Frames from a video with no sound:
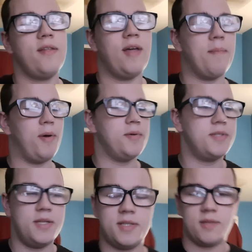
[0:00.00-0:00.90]
That
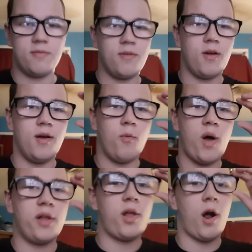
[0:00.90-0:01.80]
postseason
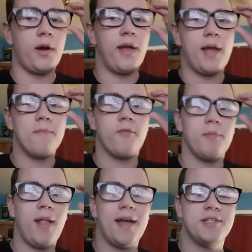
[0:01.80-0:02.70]
wild card game
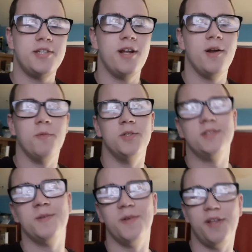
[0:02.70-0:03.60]
from last year was
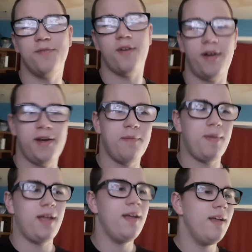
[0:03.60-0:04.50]
really funny to
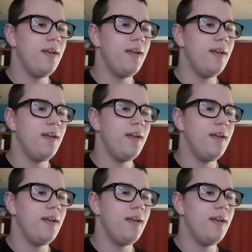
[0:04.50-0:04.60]
me.